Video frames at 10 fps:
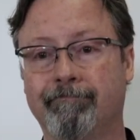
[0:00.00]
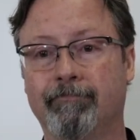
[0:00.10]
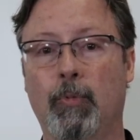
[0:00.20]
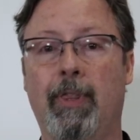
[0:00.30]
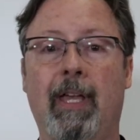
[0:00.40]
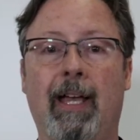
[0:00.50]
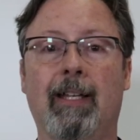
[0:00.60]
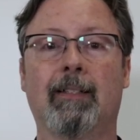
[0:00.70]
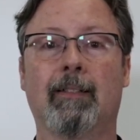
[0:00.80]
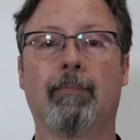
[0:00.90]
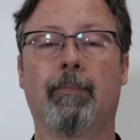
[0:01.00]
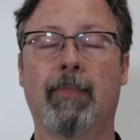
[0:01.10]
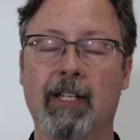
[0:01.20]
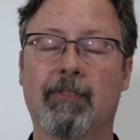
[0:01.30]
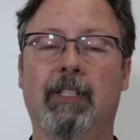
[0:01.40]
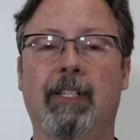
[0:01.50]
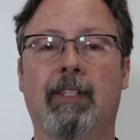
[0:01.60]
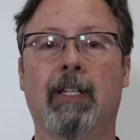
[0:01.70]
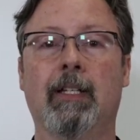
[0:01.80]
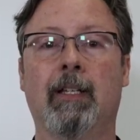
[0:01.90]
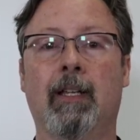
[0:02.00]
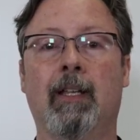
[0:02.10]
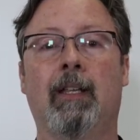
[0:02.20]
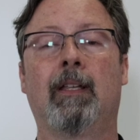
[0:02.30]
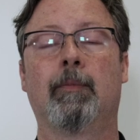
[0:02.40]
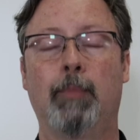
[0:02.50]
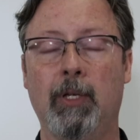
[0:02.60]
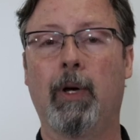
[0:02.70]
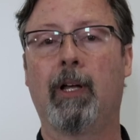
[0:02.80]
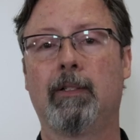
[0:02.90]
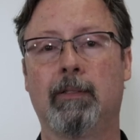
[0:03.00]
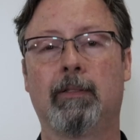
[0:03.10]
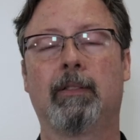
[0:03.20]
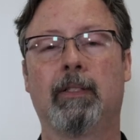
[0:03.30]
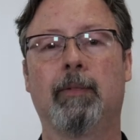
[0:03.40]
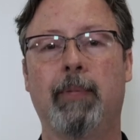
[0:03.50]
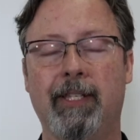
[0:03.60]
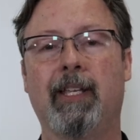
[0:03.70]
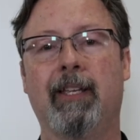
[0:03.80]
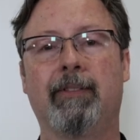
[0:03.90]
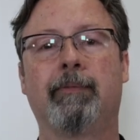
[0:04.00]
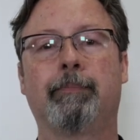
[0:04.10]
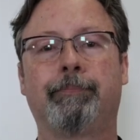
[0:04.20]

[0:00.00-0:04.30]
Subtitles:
with that, thanks for listening. Be well and be safe.